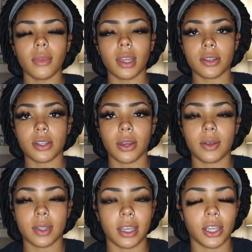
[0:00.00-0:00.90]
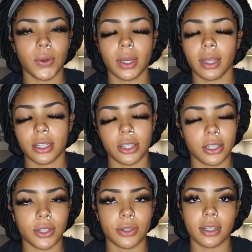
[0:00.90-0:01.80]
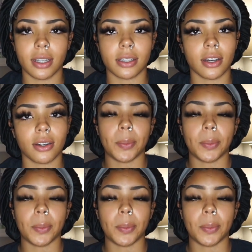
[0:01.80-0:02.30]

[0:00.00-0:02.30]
So he was like, you know what, let's just do it. Let's go.